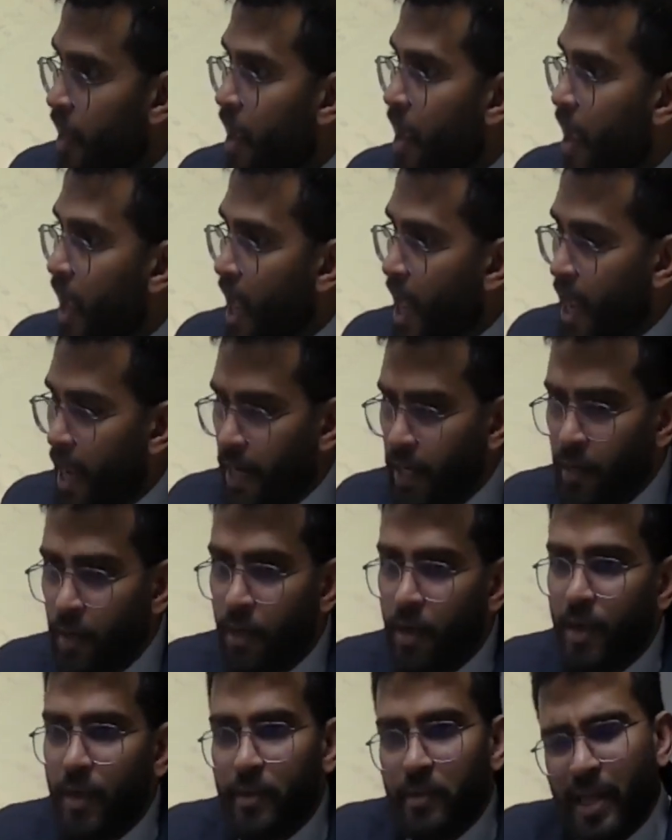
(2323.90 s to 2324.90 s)
And
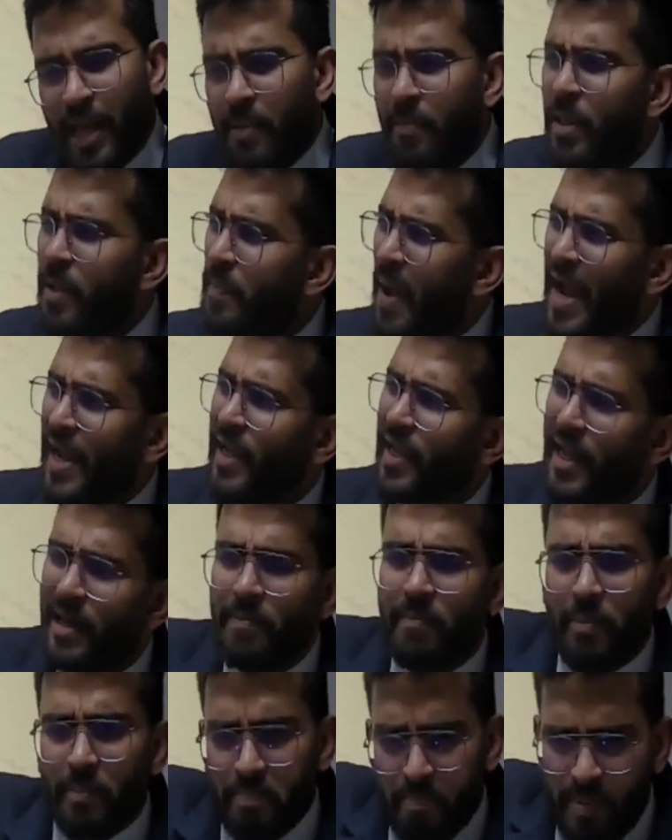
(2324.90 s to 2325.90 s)
then the bank
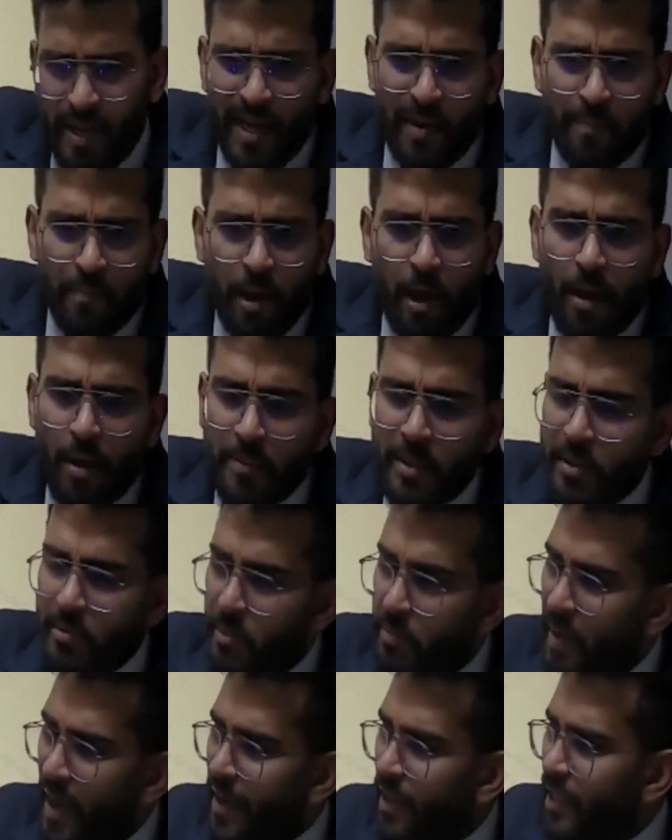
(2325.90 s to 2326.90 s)
can pay, the
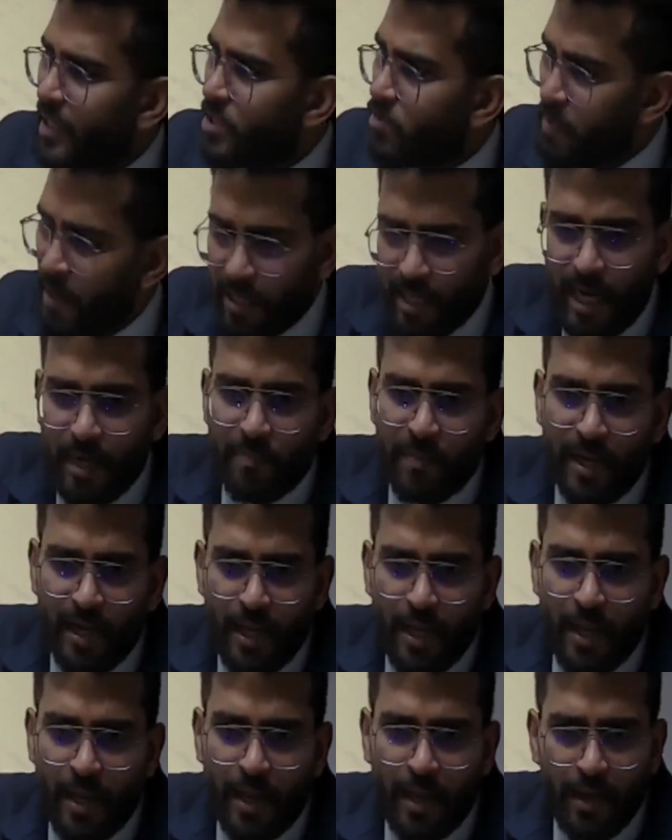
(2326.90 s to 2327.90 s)
bank can spend that money
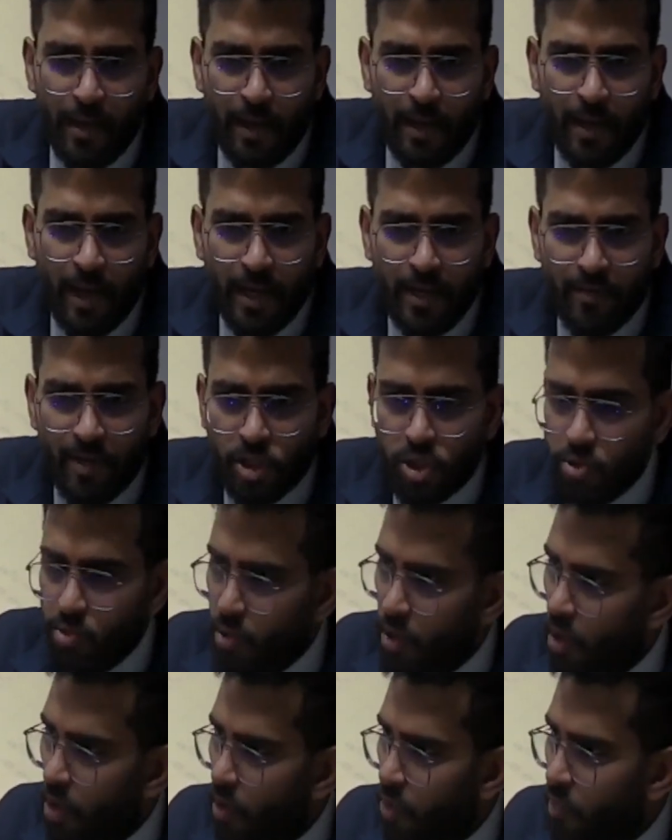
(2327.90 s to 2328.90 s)
in any which
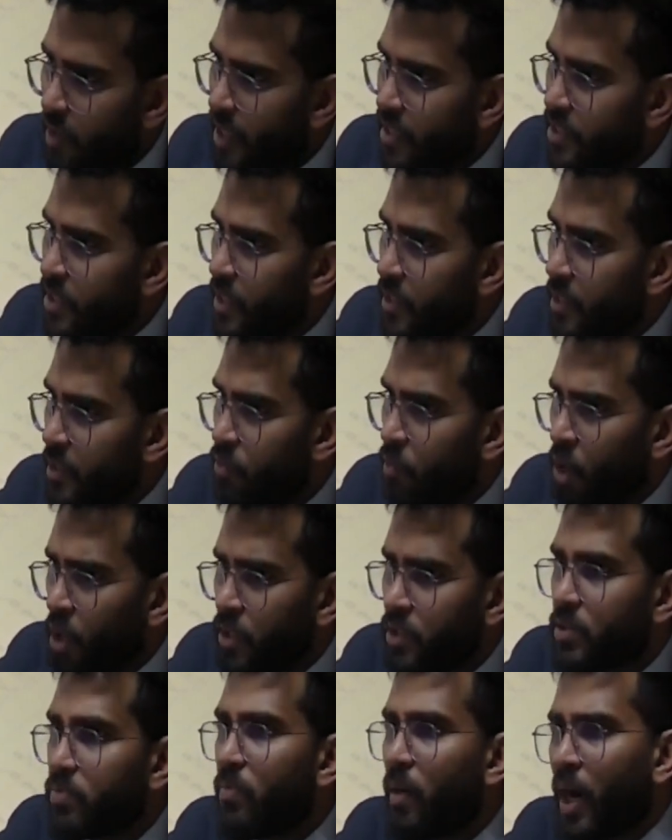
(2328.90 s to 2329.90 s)
ways that it
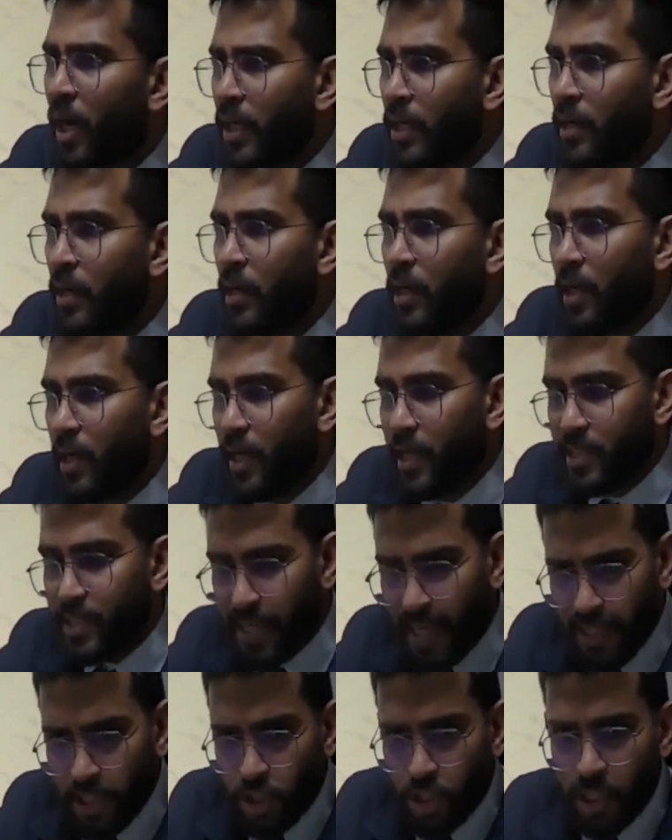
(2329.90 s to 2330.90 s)
wants, but
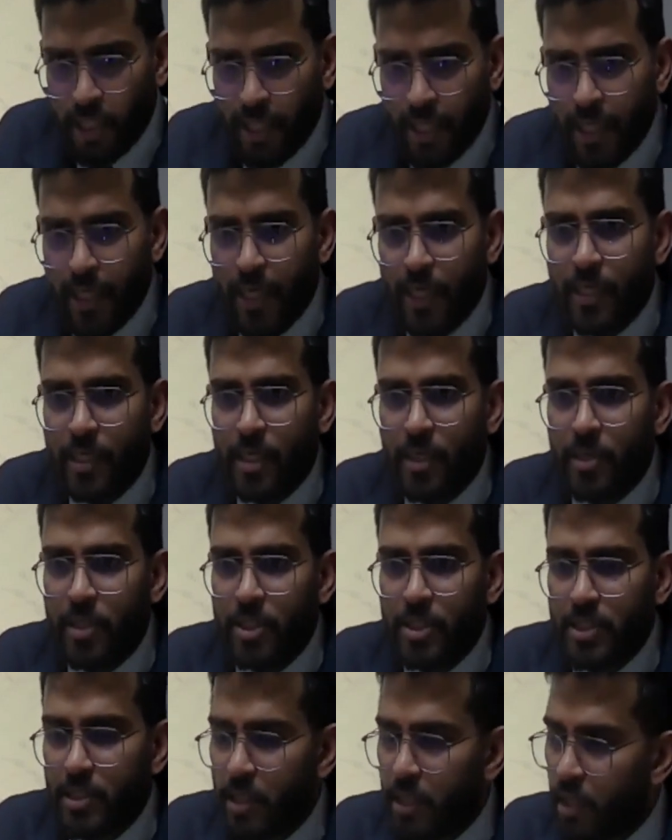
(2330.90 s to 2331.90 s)
essentially
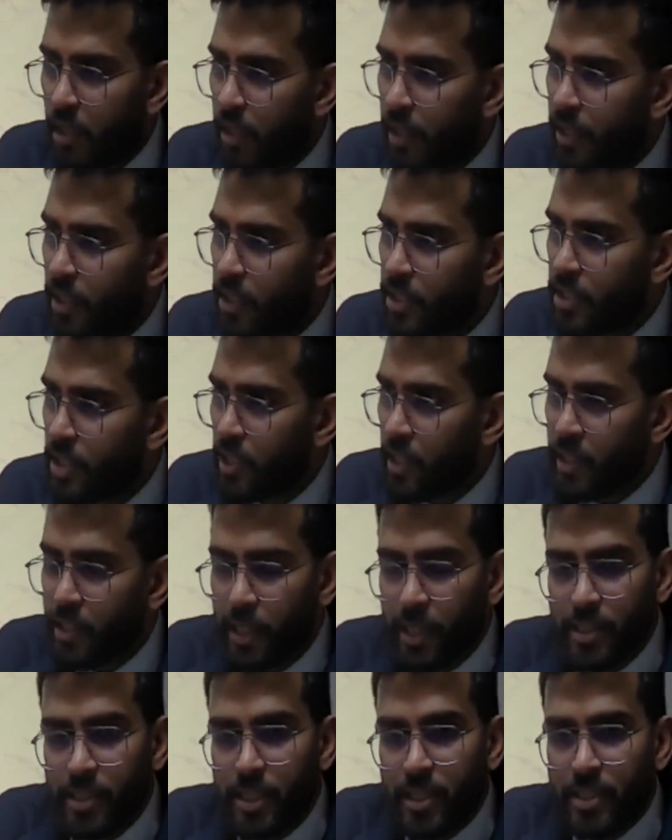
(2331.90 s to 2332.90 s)

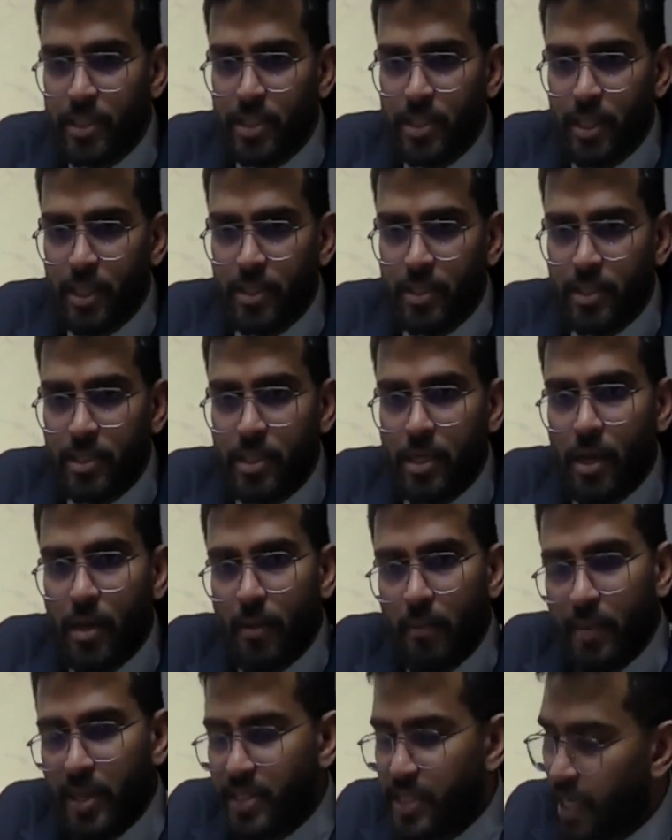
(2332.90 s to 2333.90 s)
it's
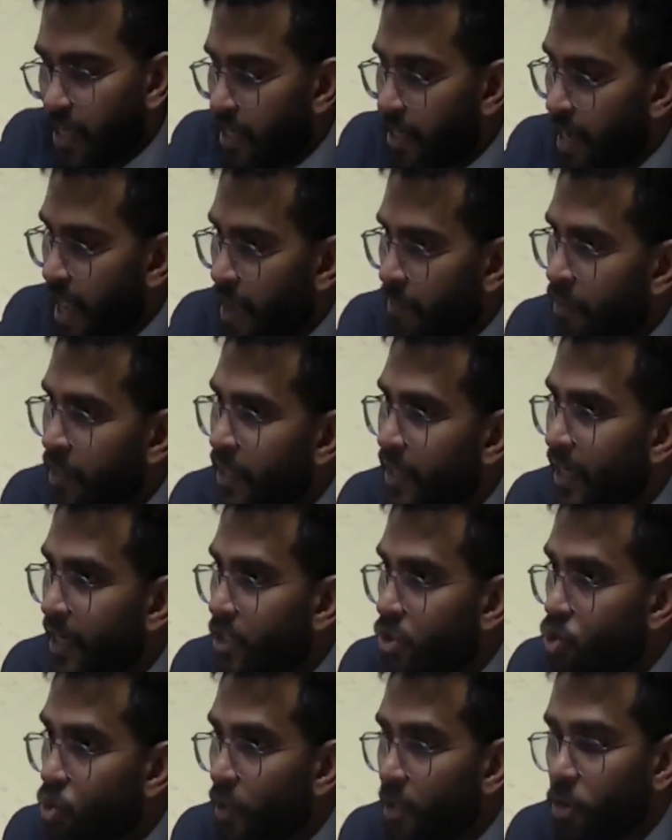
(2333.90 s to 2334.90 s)
basically liability and
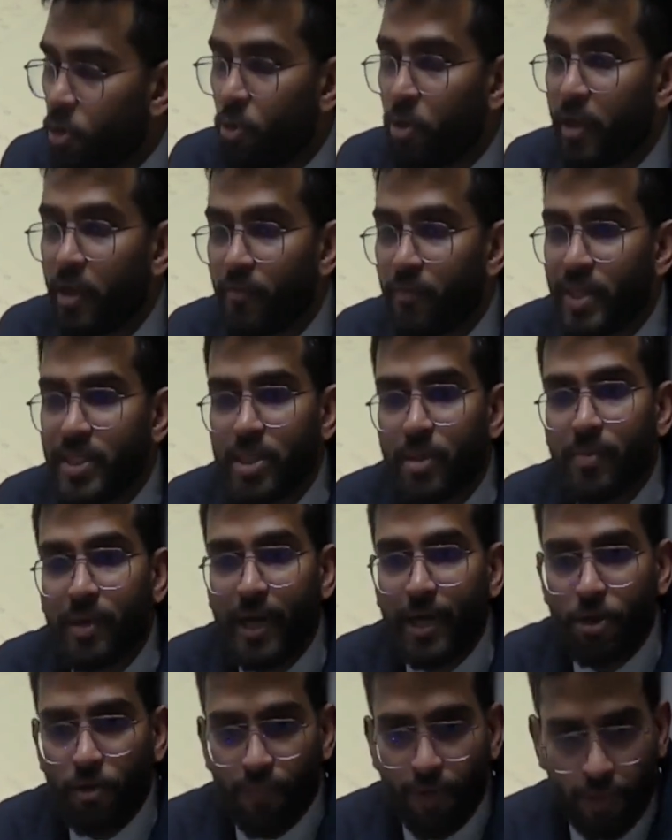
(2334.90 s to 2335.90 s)
it's going to give me some
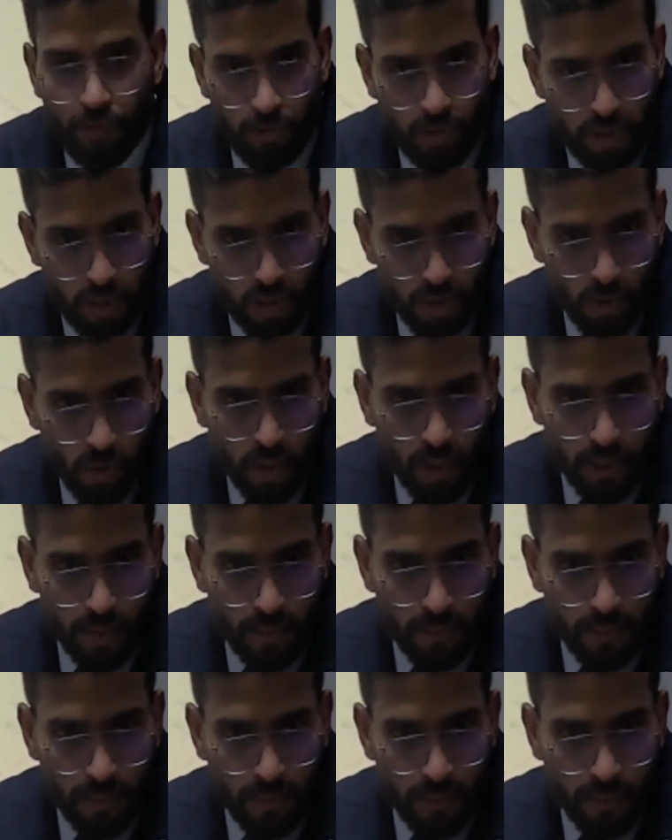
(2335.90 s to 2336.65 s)
rate of interest on it.